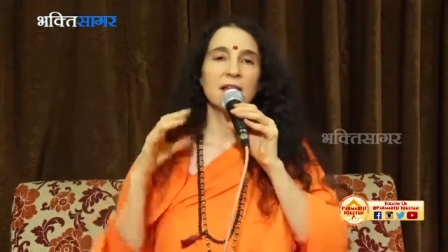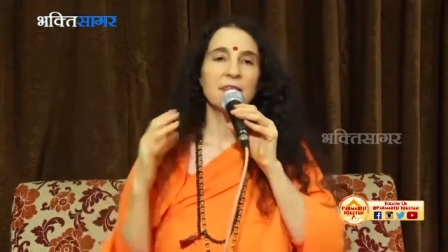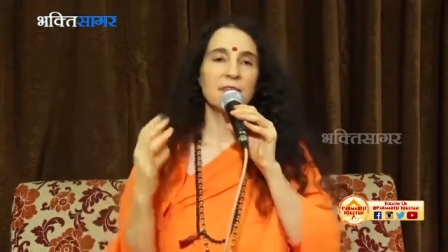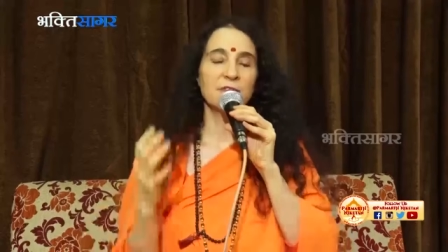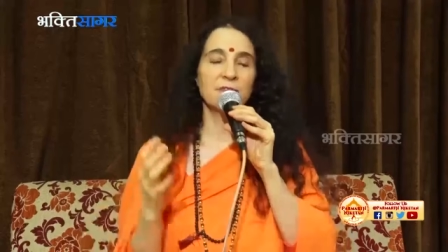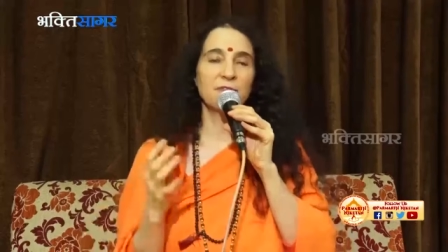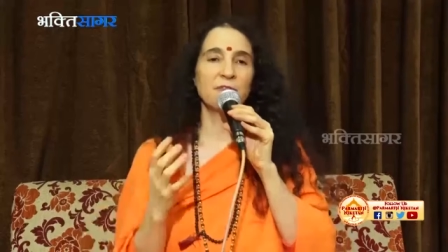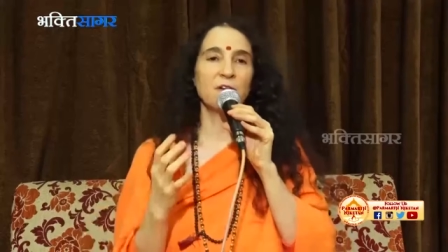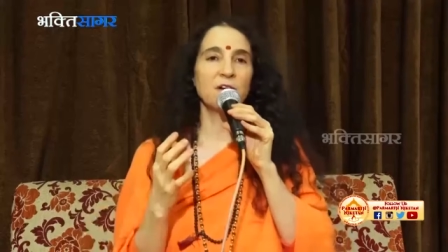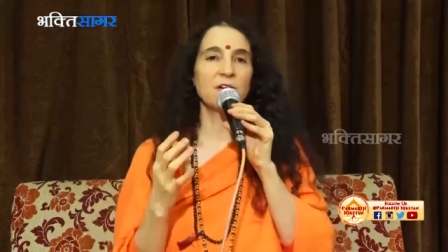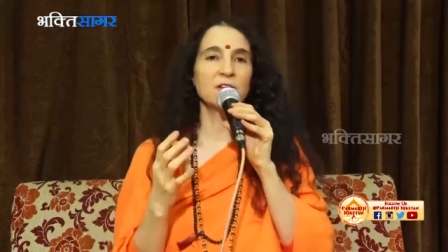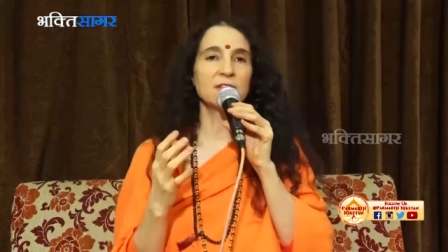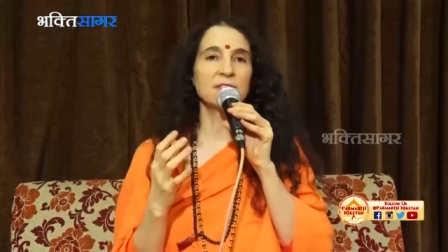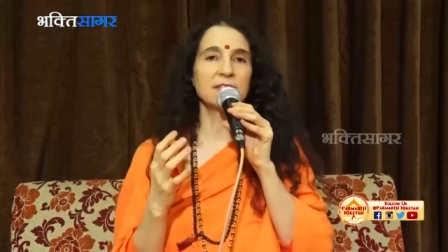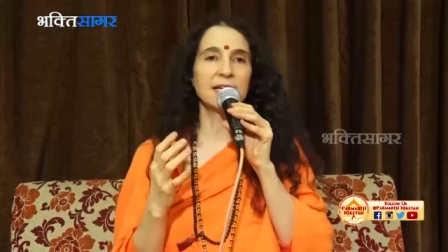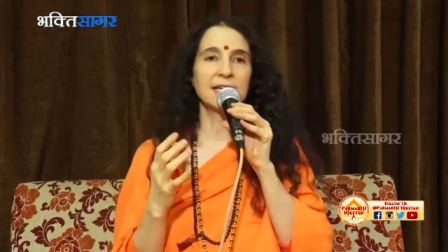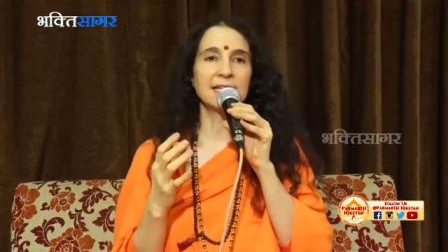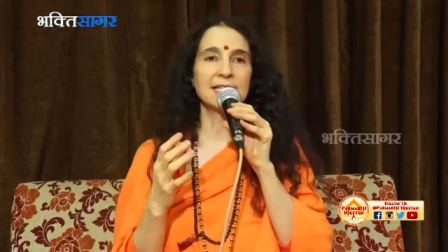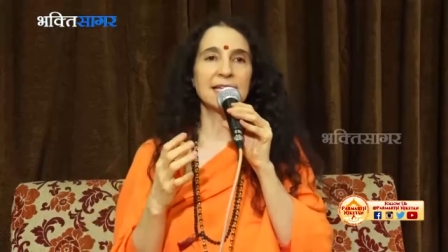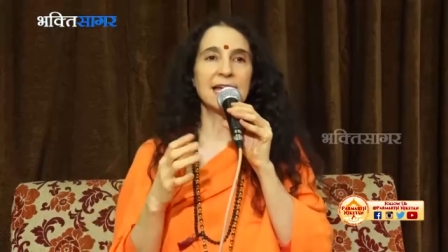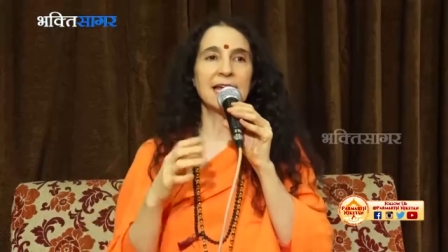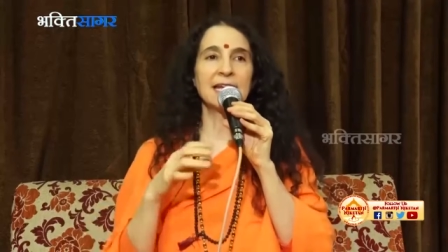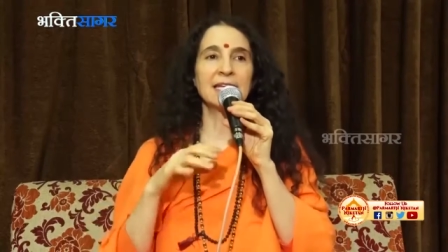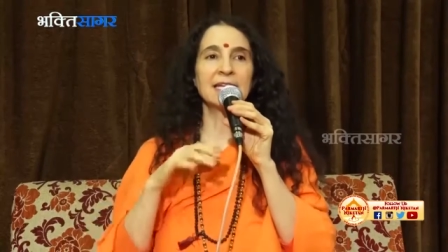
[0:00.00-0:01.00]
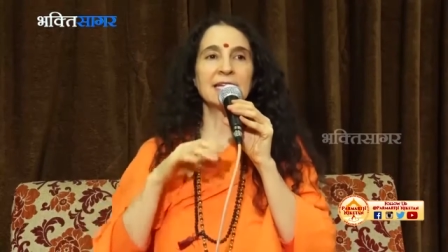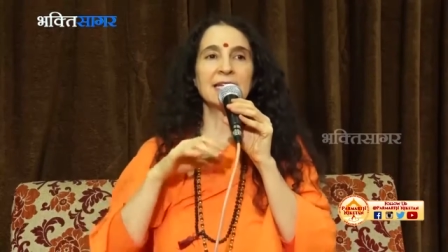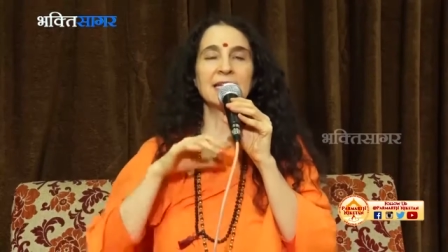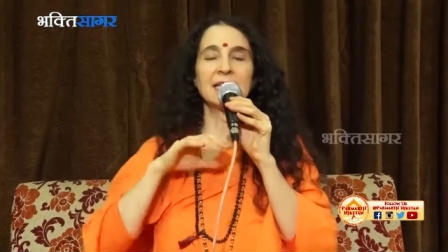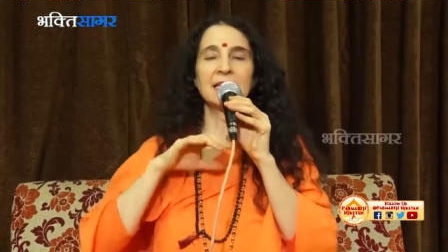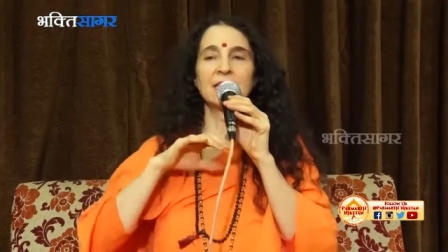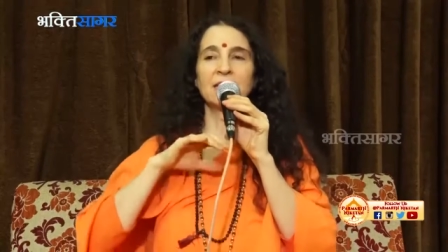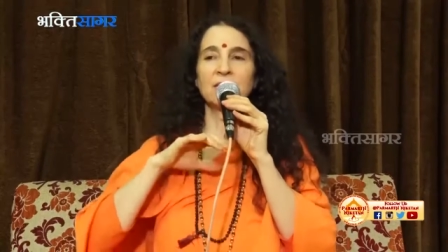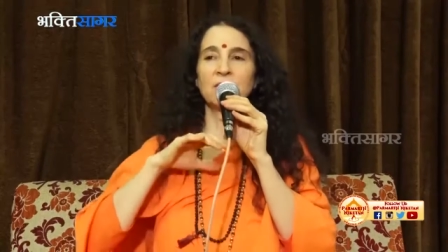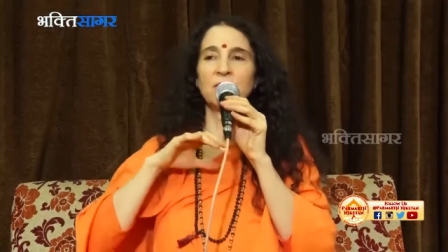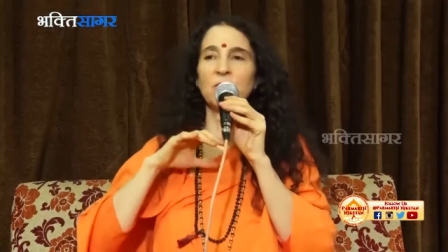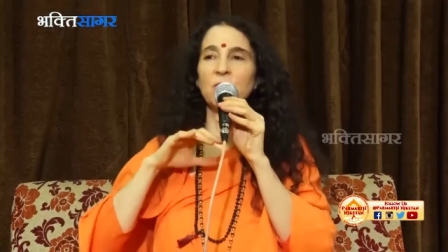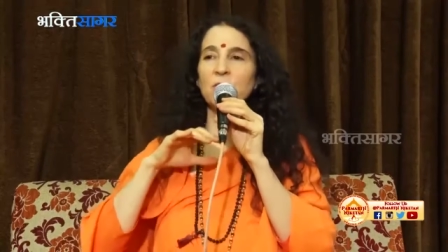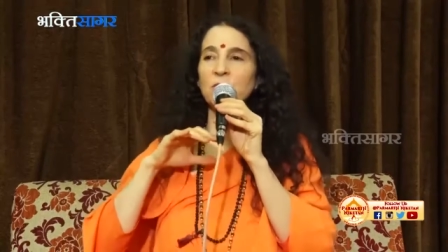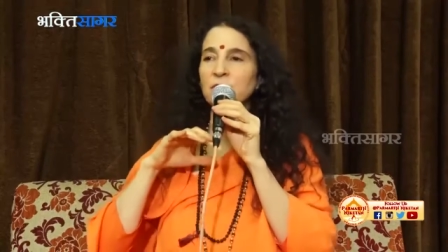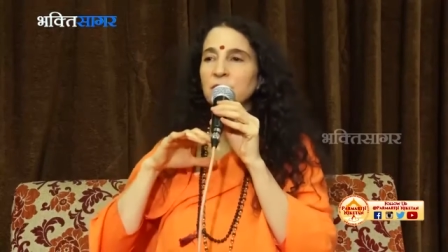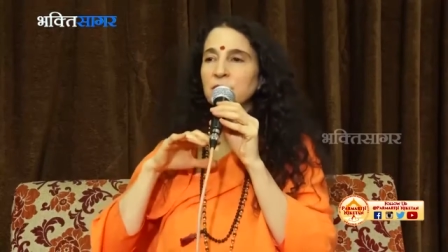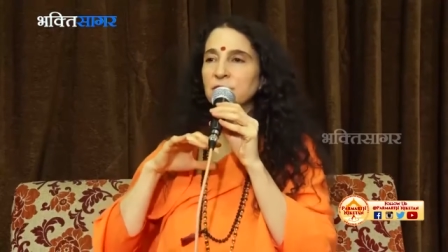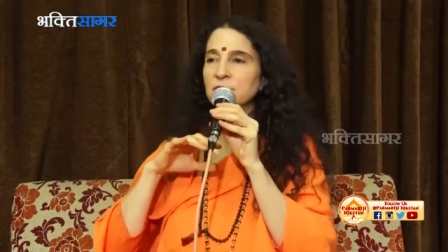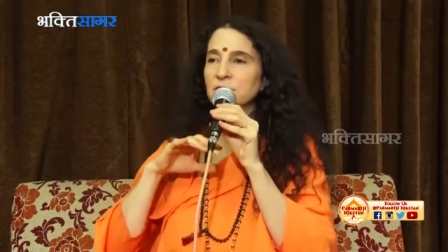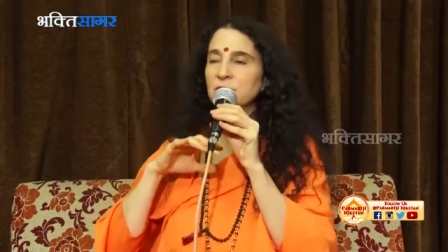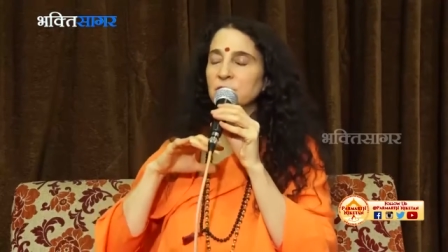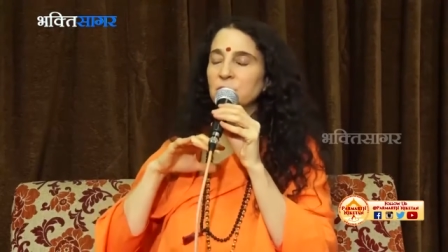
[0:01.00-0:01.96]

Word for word: the false identity, according